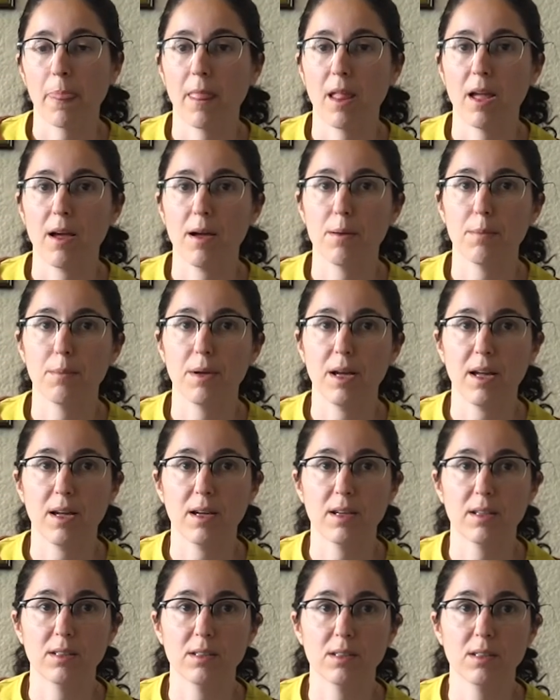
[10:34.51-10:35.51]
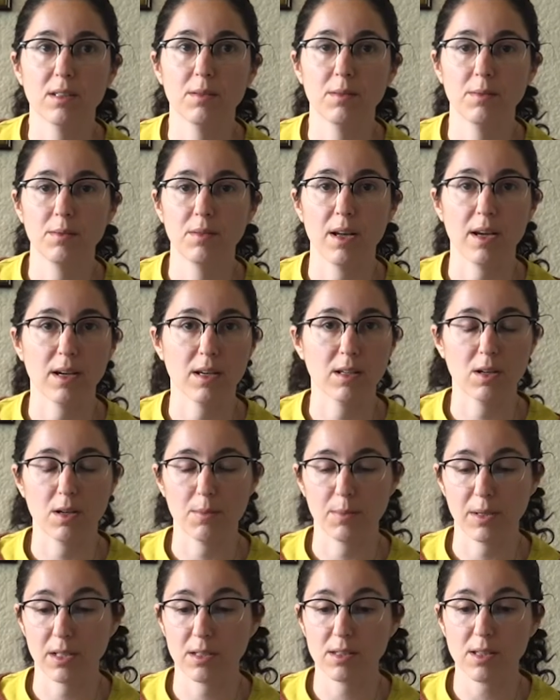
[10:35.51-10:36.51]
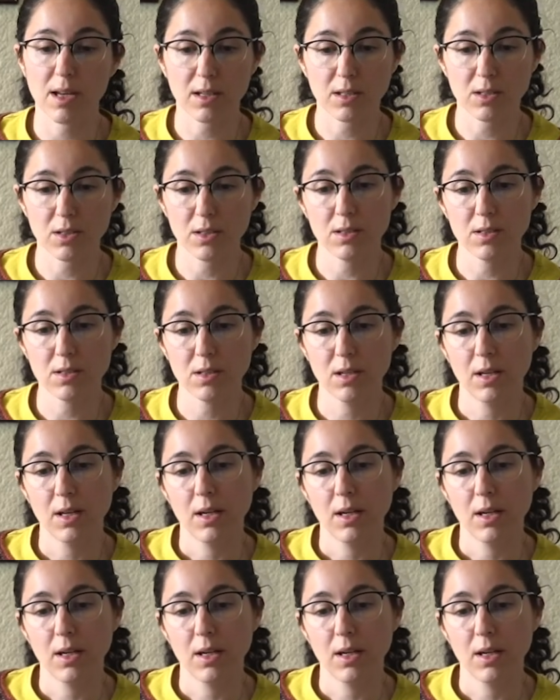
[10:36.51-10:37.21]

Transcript: and economic sectors,